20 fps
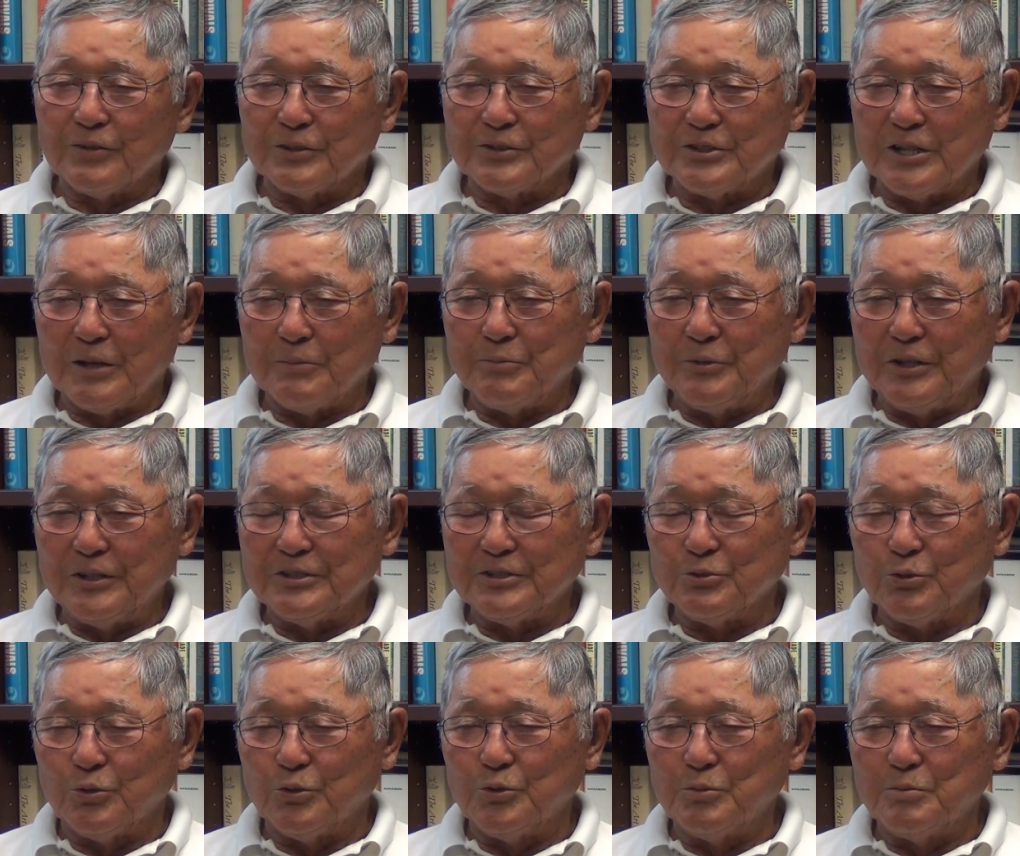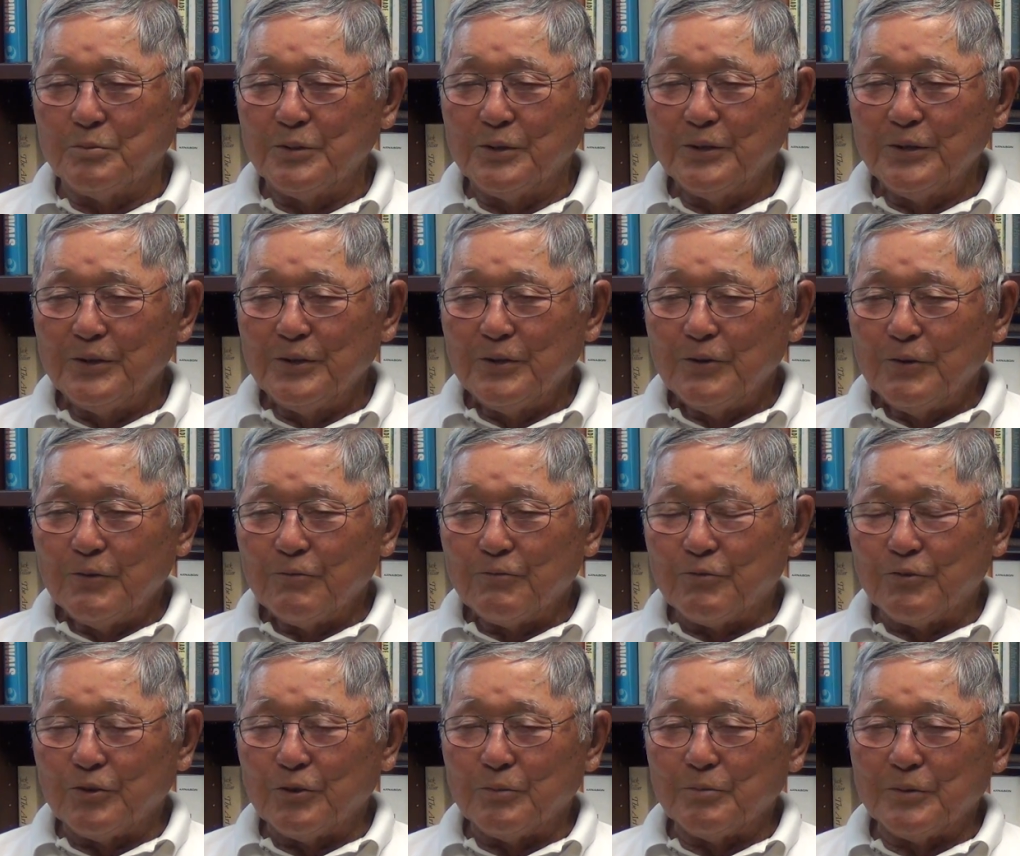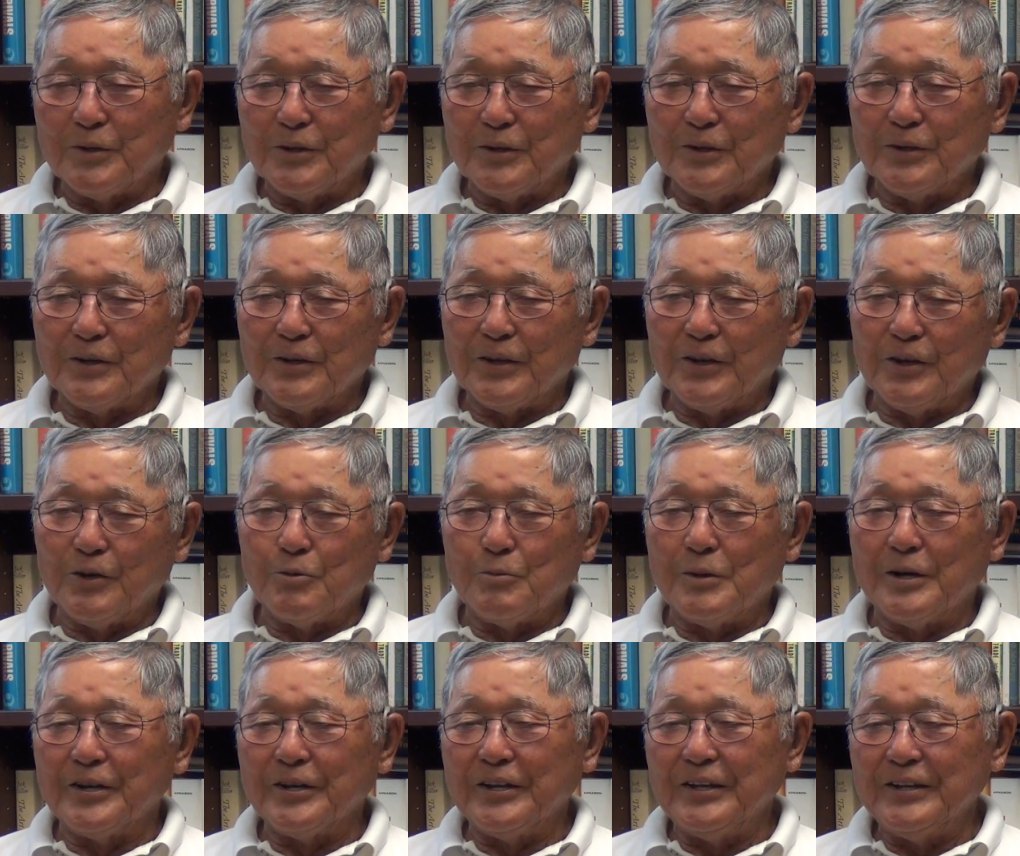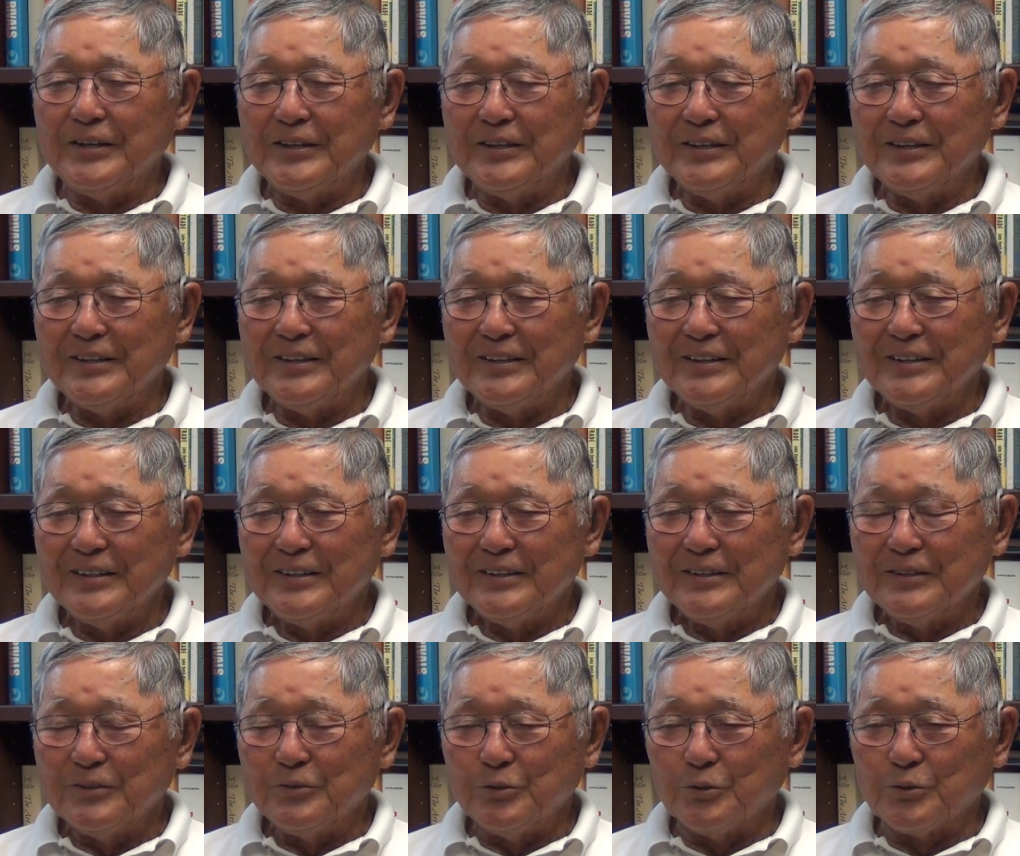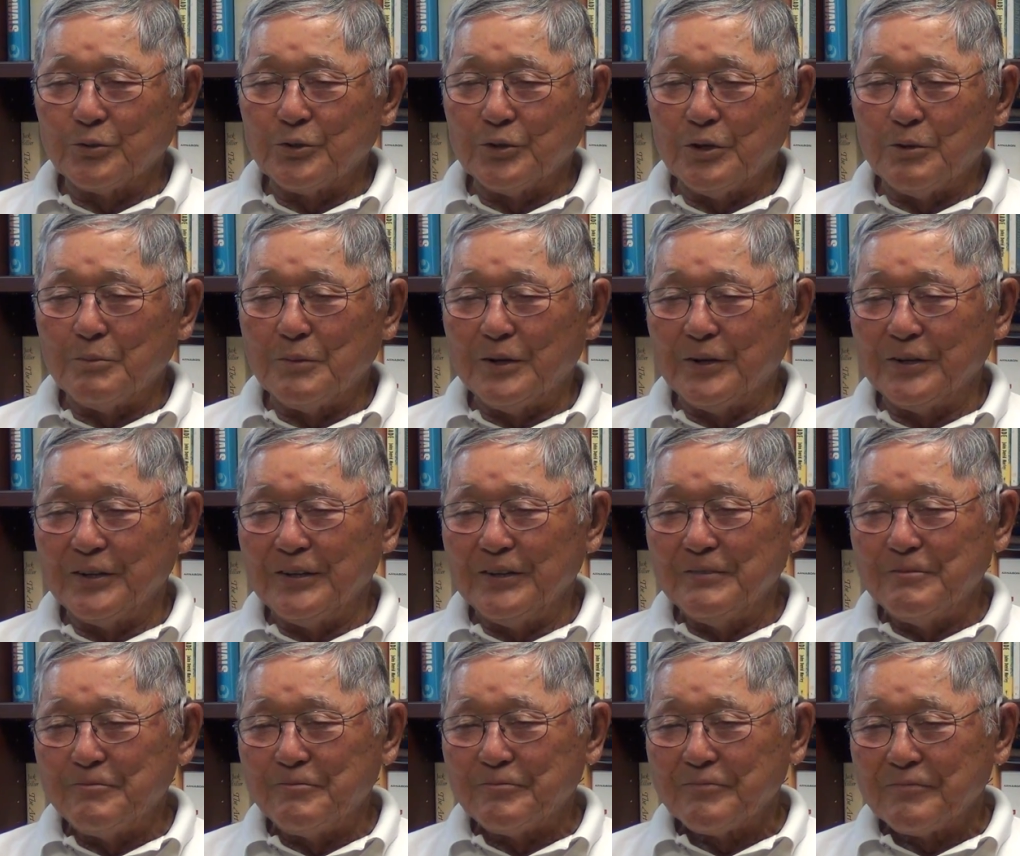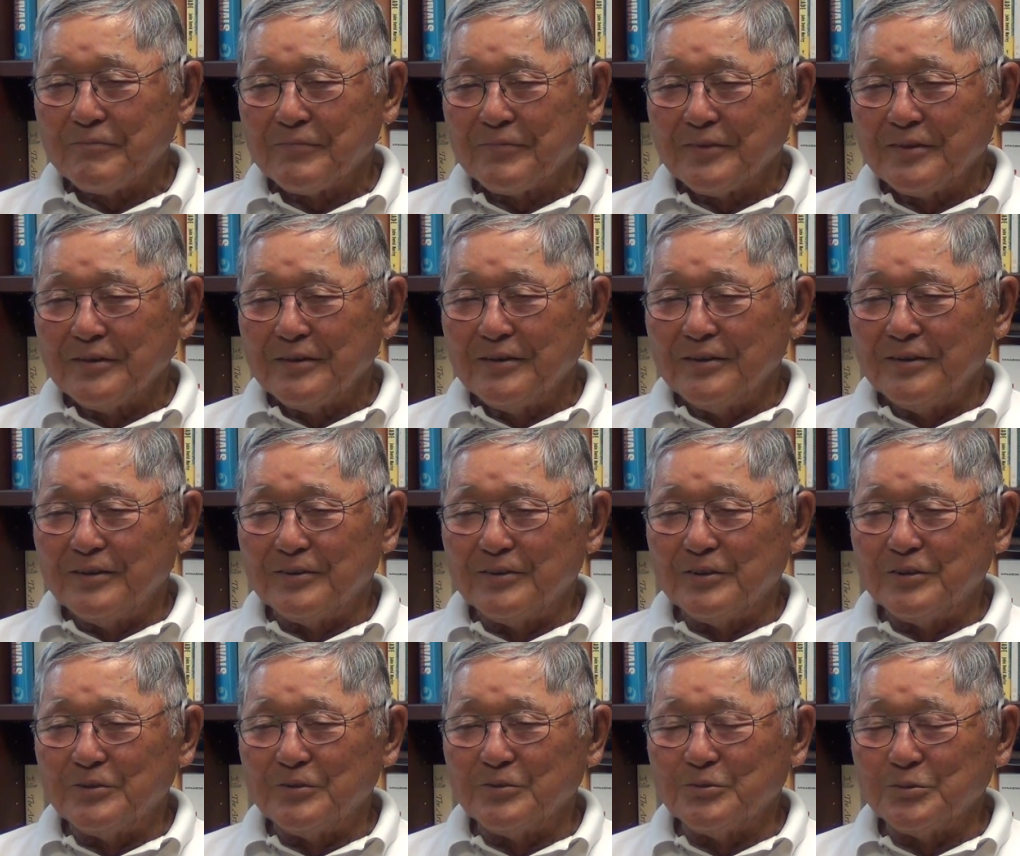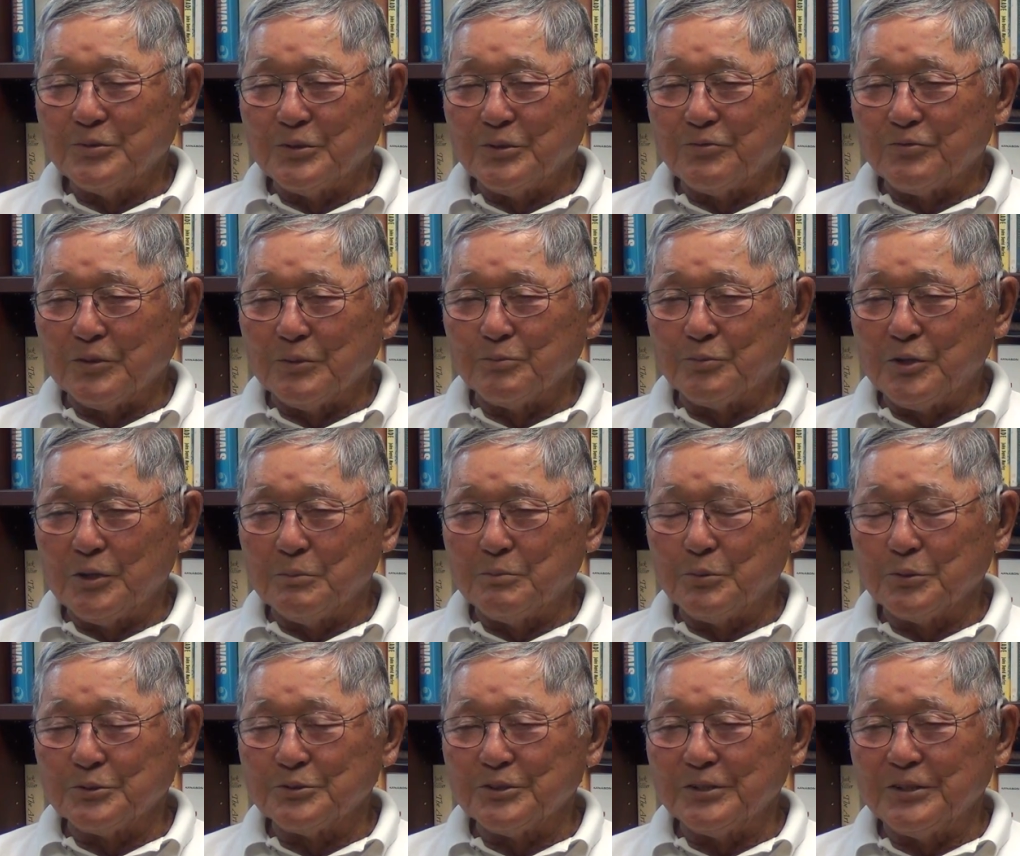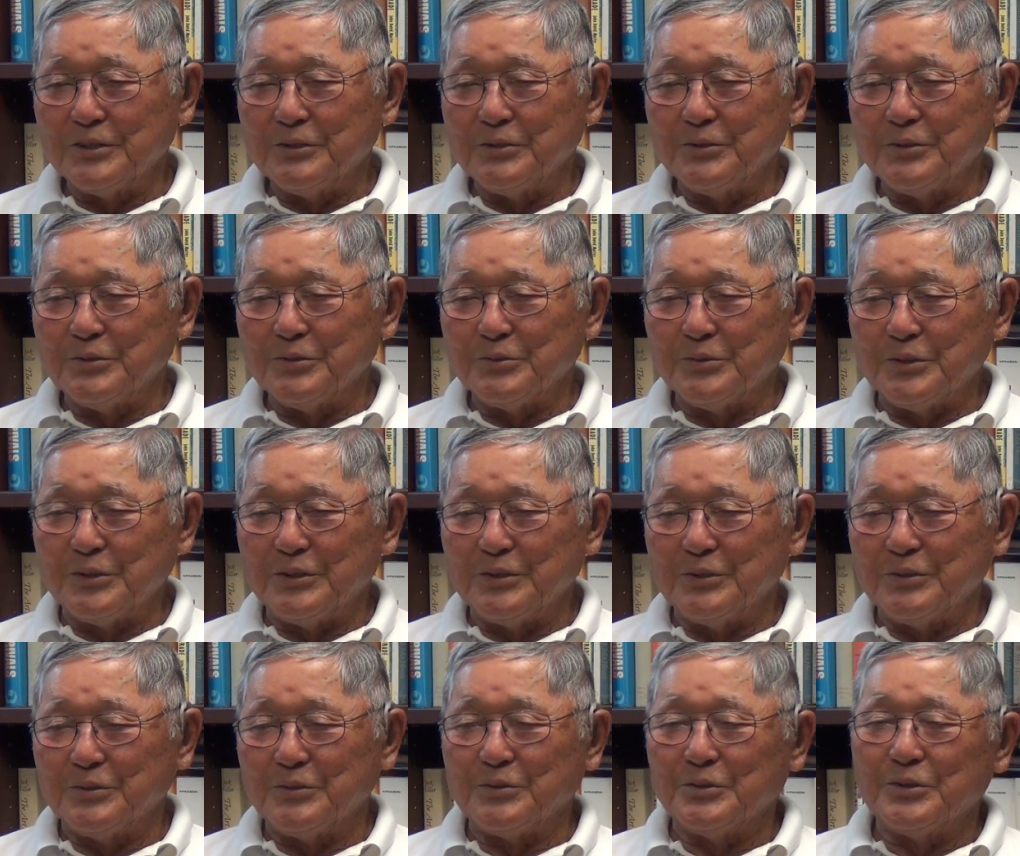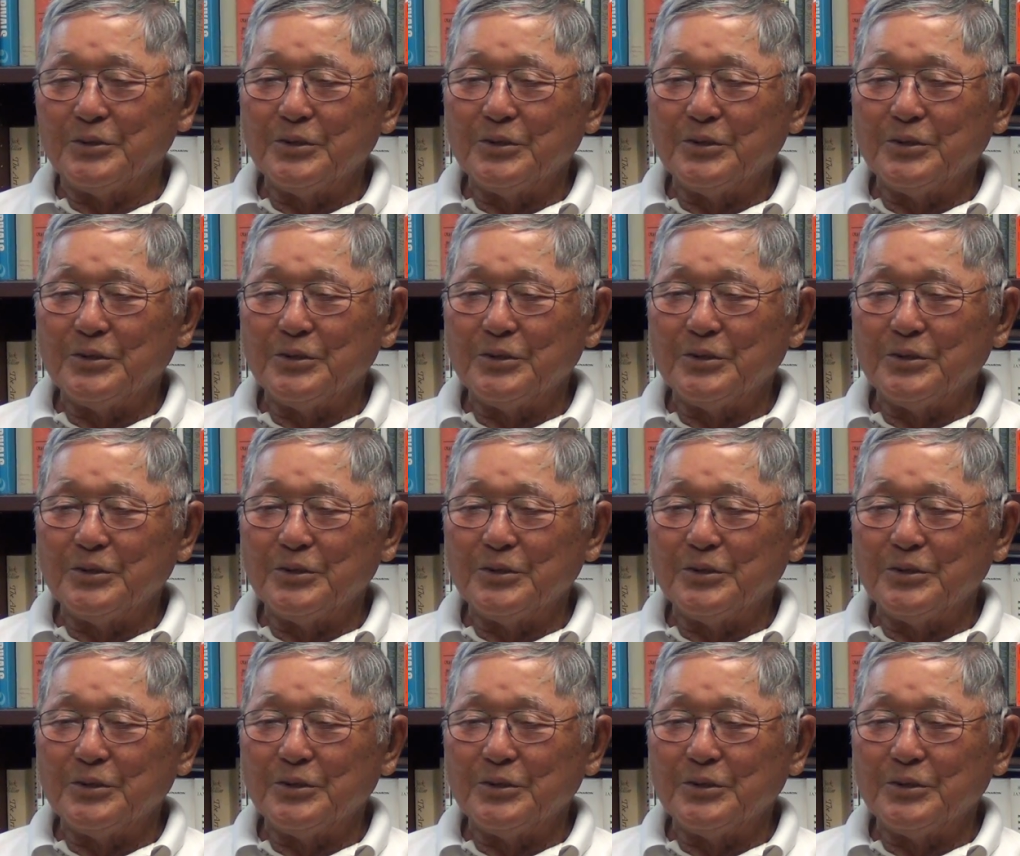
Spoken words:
Japanese home from El Monte, North El Monte, and then from Temple City we